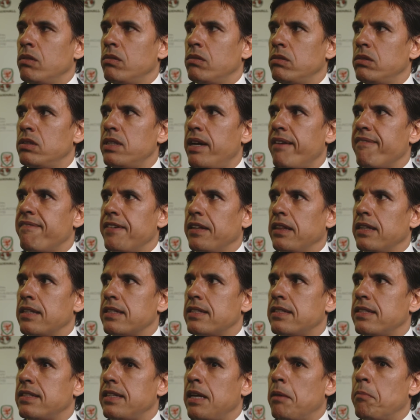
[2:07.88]
Yeah, I feel the
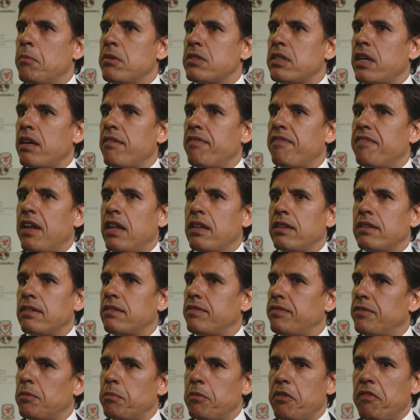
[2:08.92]
same as I felt
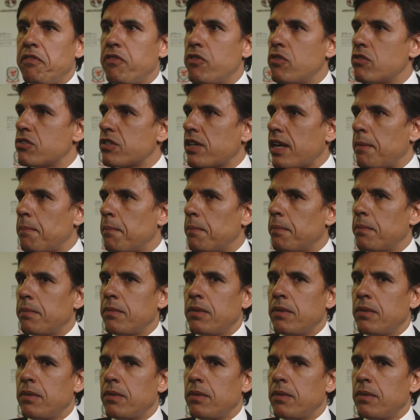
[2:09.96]
from the first game.